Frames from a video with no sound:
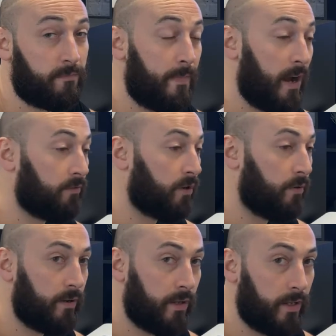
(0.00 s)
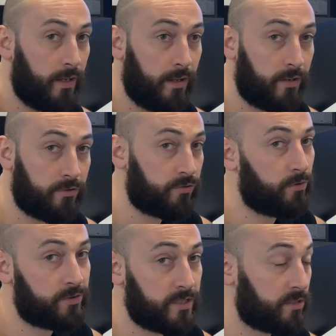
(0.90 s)
a macro in a, in a
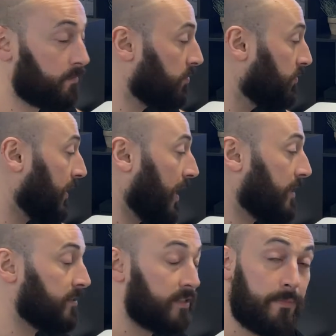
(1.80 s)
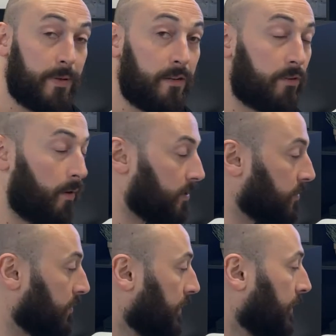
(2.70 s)
control system using a HTTP
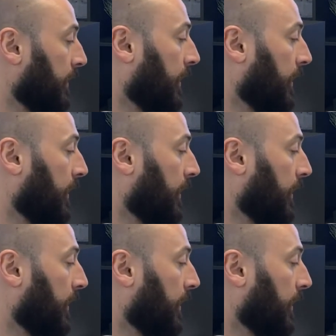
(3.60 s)
request.